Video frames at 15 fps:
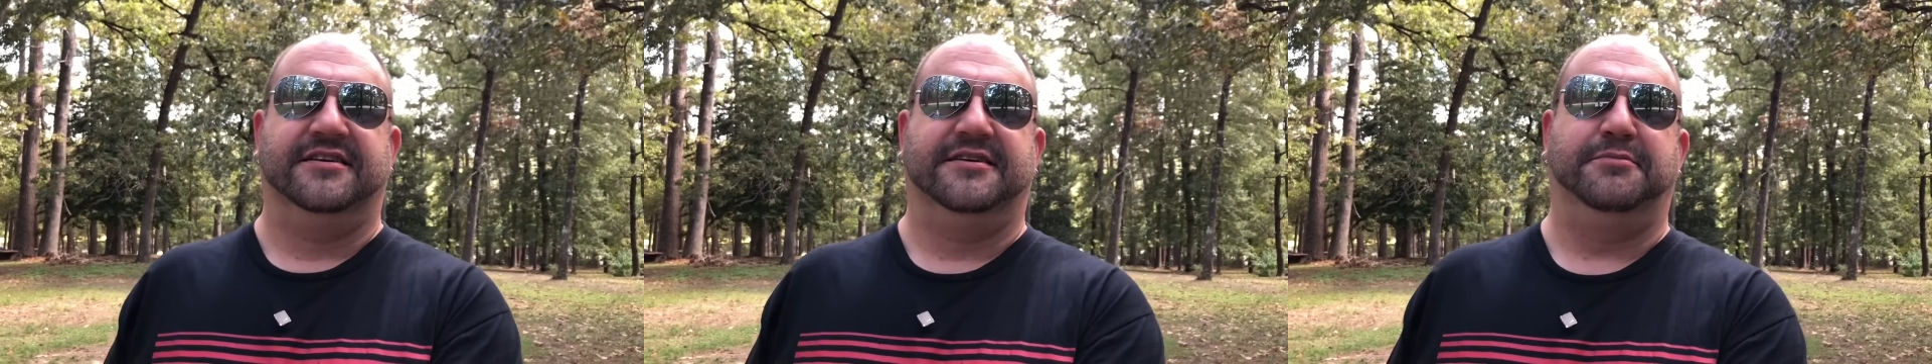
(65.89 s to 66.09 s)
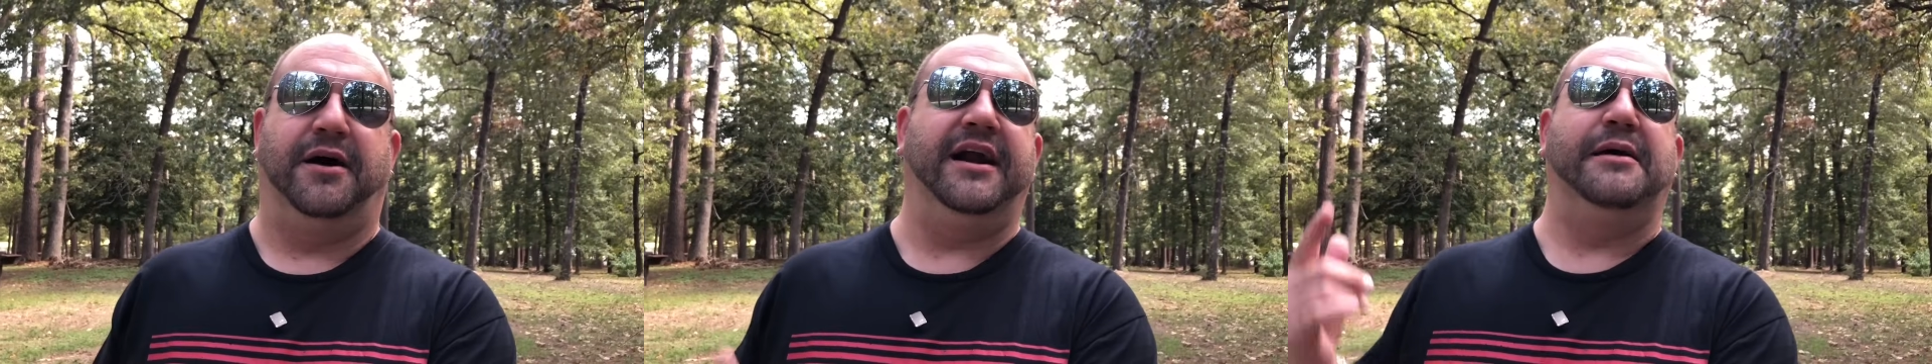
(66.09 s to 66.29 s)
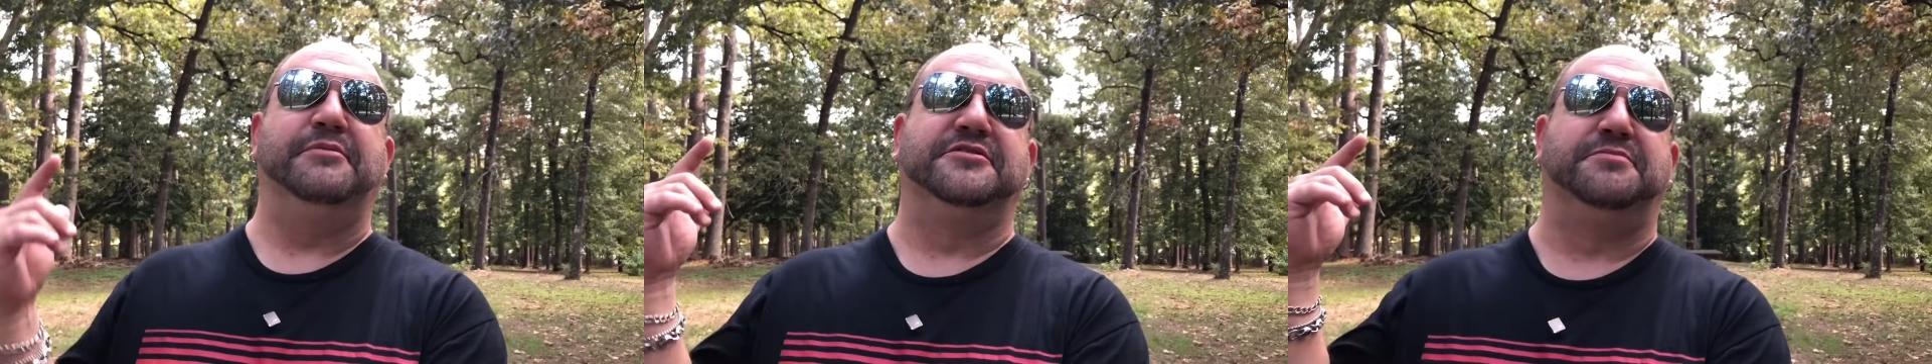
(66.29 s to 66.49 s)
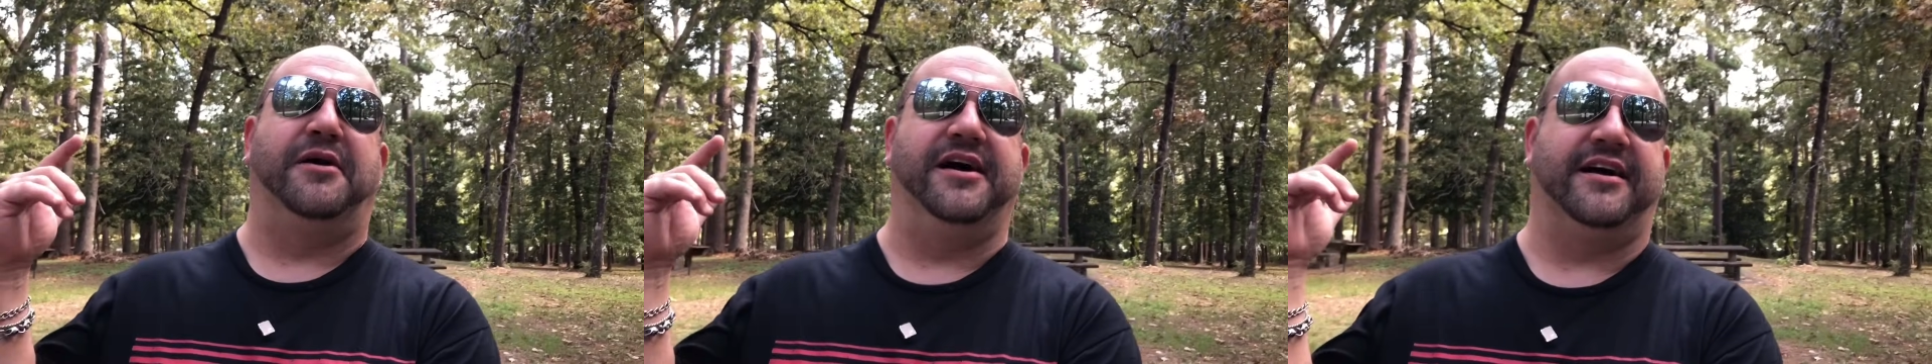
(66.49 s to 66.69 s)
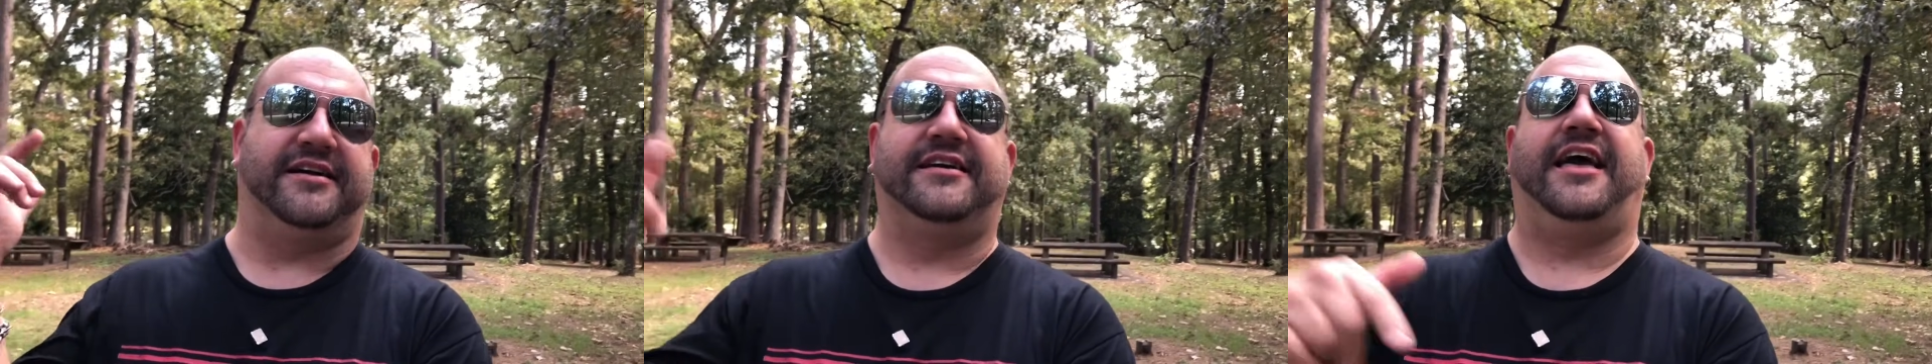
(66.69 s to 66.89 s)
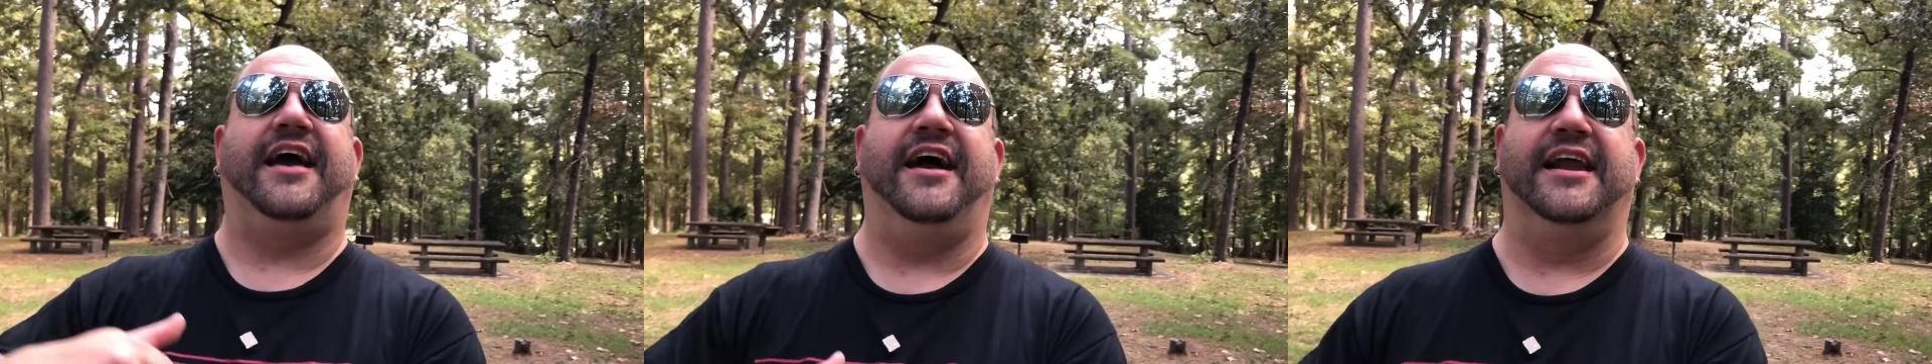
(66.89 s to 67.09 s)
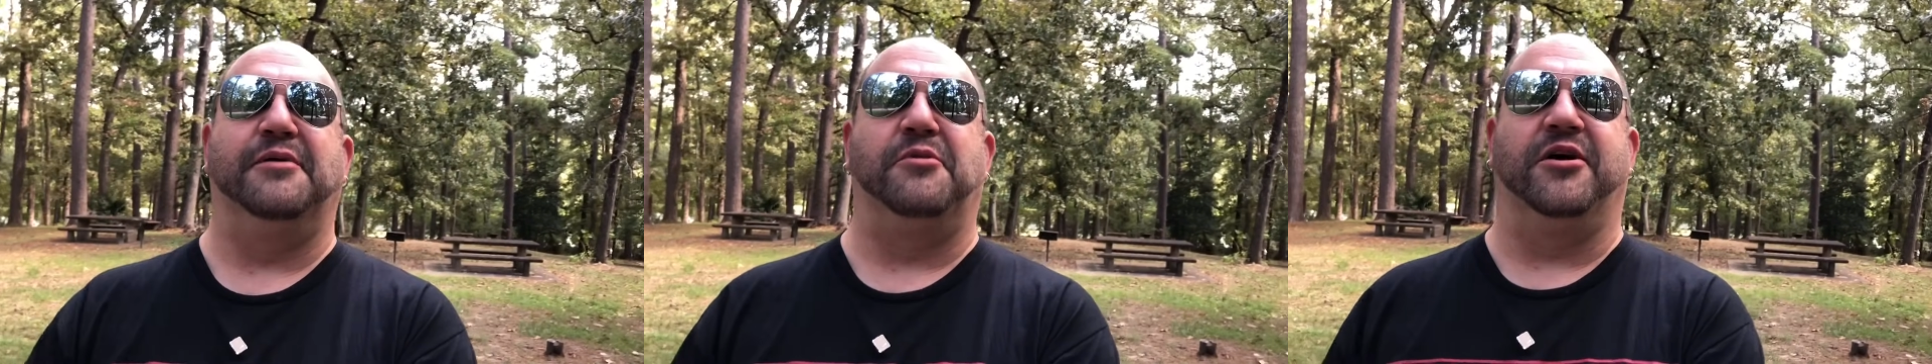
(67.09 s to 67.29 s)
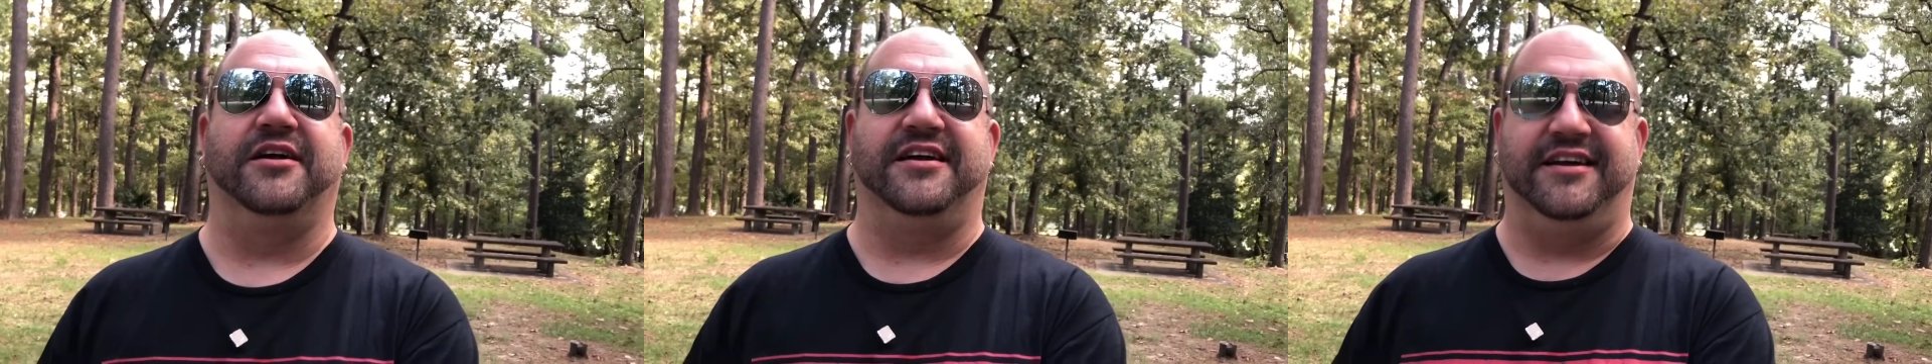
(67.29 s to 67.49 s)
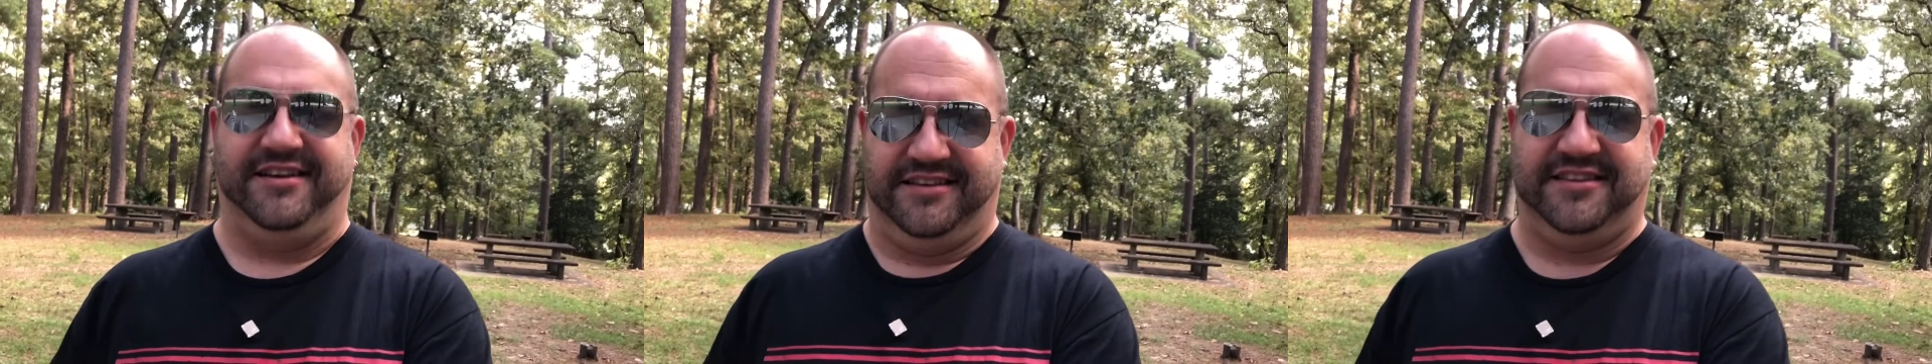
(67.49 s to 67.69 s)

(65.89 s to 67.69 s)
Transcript: My name is Mike, K8MRD.